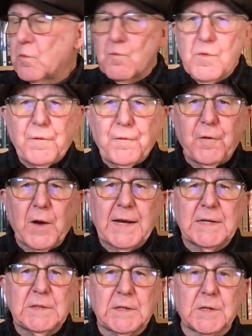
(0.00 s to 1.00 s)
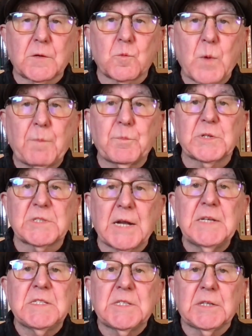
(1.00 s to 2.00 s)
reflected and
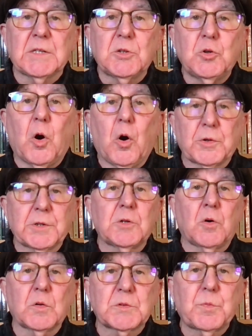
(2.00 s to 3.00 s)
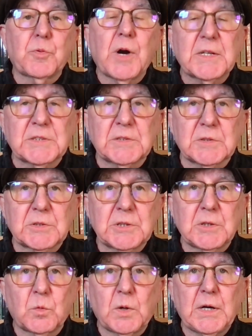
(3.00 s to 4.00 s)
represented God and God's presence
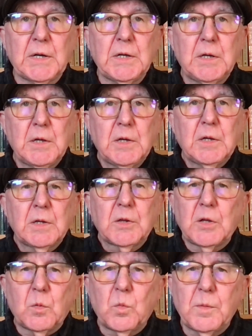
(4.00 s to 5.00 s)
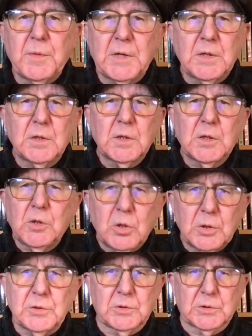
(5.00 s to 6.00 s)
in a way that women
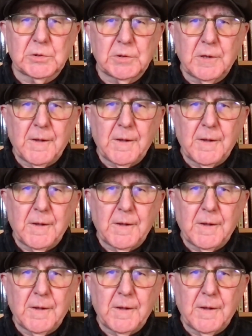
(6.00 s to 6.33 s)
couldn't,